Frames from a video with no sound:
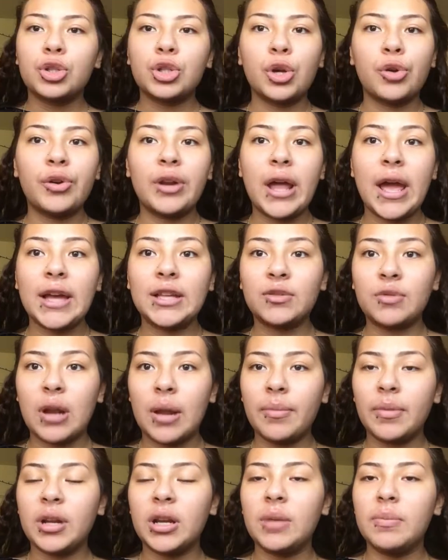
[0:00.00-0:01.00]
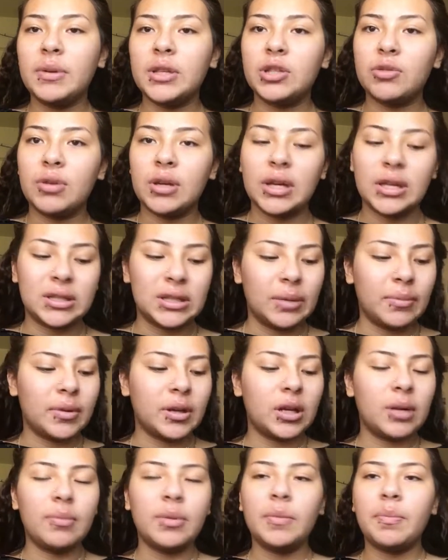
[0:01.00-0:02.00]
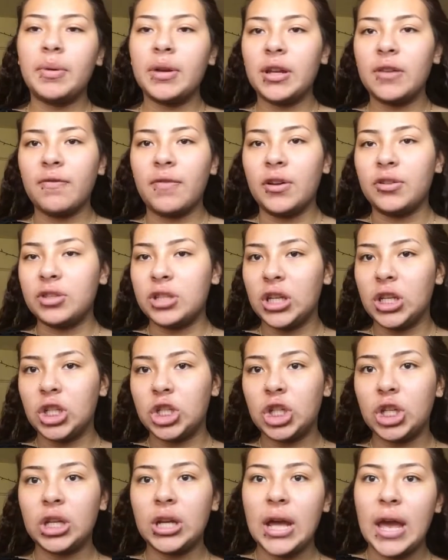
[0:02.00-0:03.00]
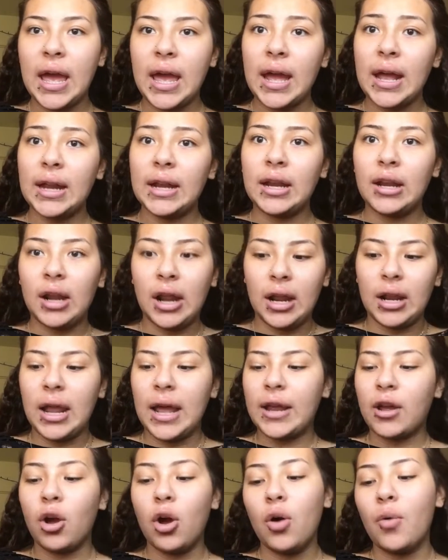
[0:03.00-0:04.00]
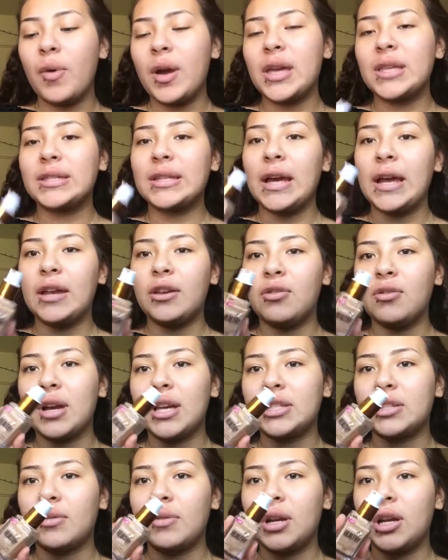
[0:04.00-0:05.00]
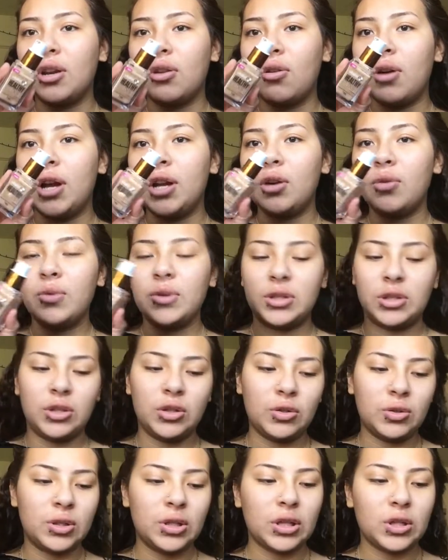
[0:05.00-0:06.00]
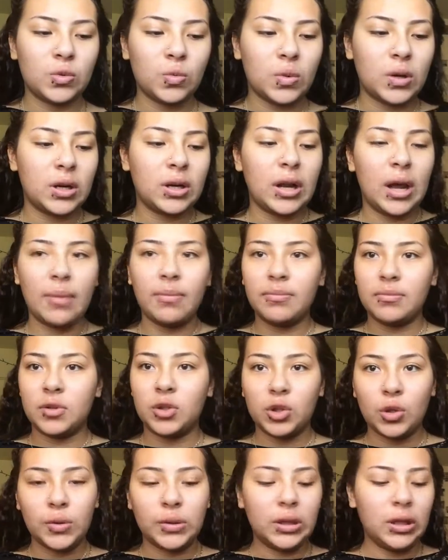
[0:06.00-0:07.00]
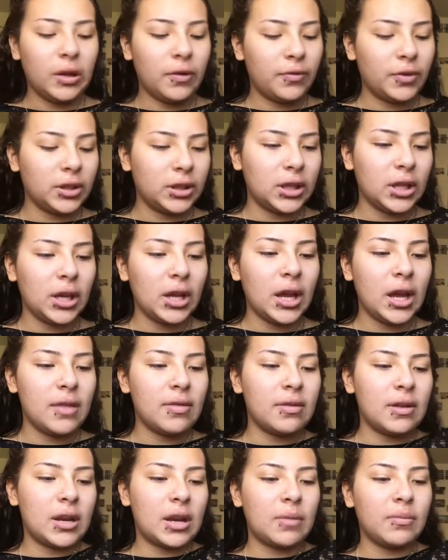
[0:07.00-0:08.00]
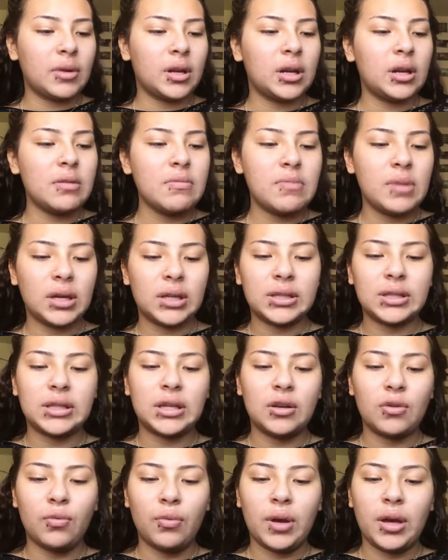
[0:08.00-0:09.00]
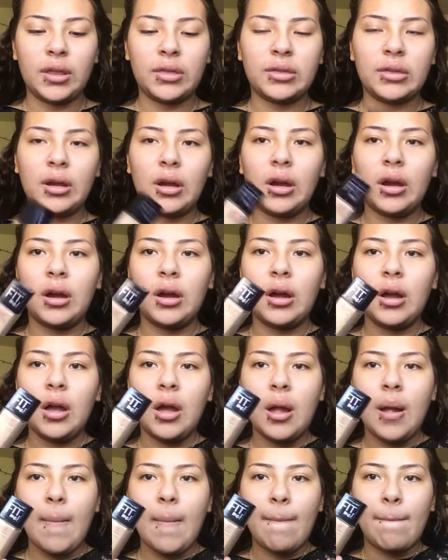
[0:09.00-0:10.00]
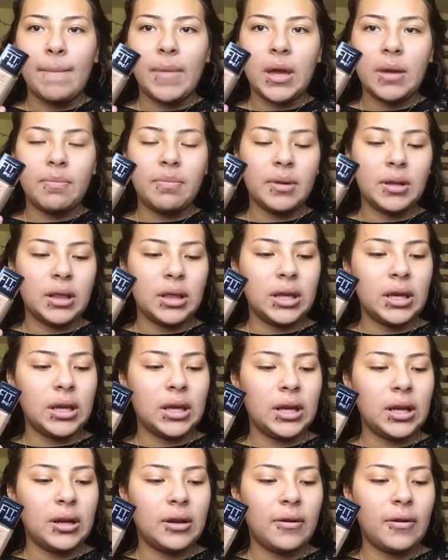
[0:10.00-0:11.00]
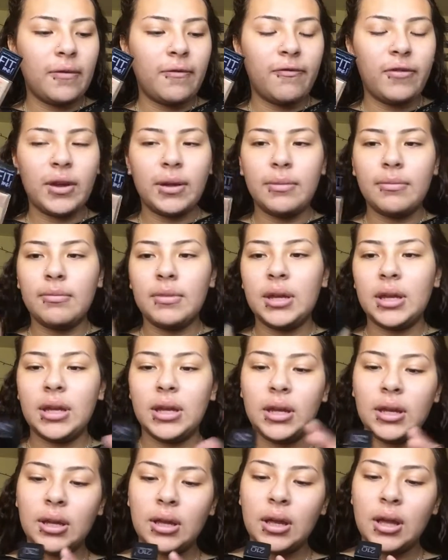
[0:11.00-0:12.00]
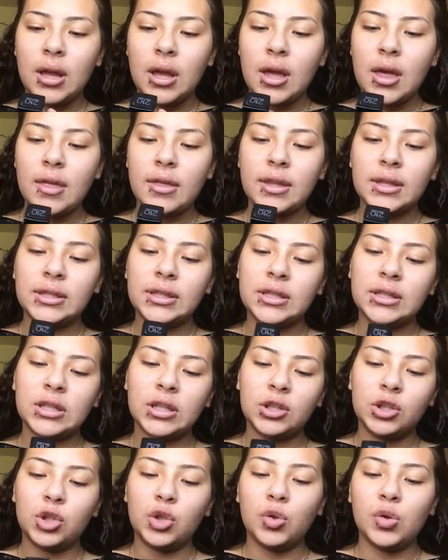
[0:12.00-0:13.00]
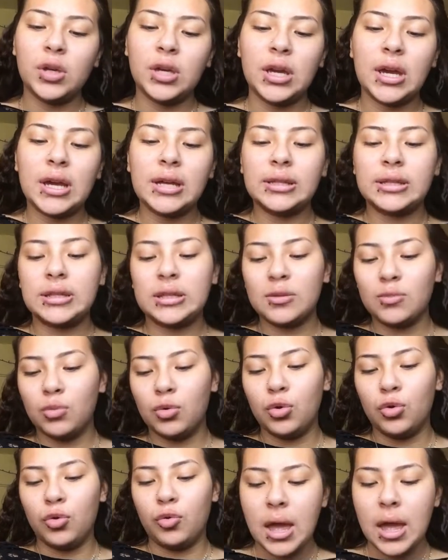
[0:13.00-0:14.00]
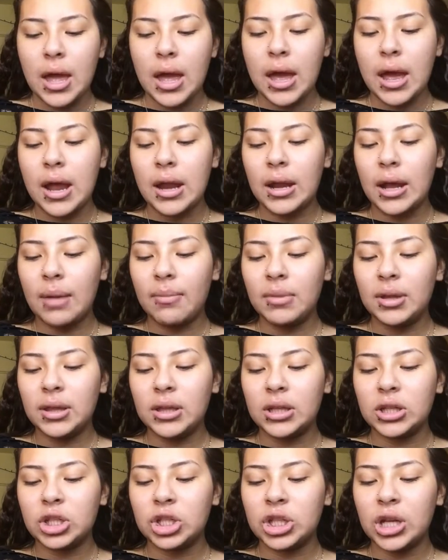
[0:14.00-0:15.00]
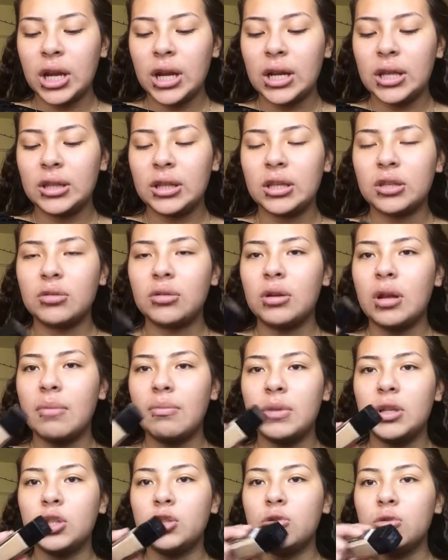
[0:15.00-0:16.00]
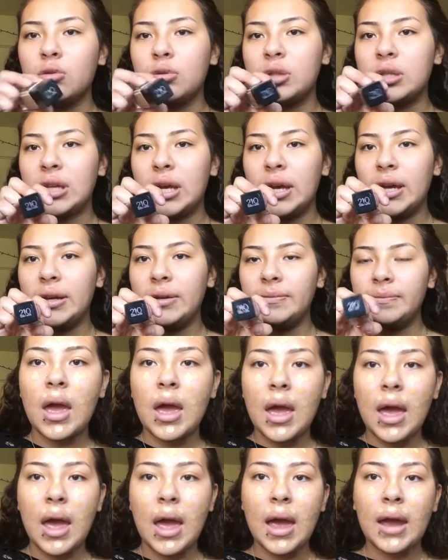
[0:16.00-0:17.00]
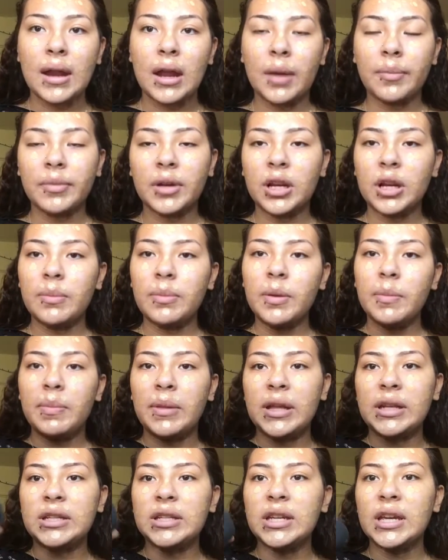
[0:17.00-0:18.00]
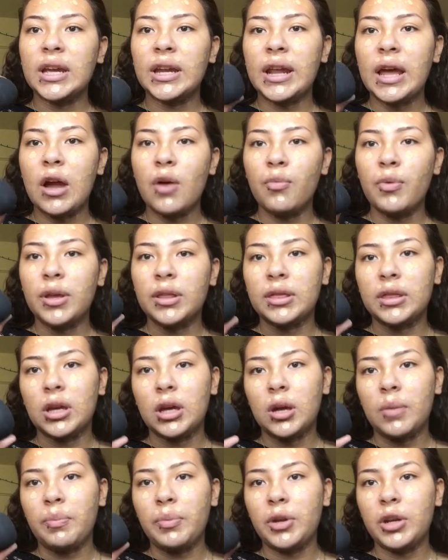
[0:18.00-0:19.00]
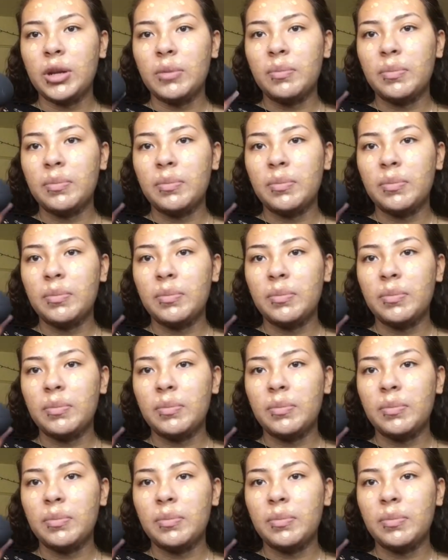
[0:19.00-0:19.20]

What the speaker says: So next what I'm gonna be doing is I'm gonna be putting foundation, and like always, you guys already know I always use this one. I'm so in love with it. And then I'm gonna mix in with the Maybelline Fit Me. This is a dewy and smooth, and I'm in the shade, and this one I'm in 210, and I'm gonna be blending it out with the beauty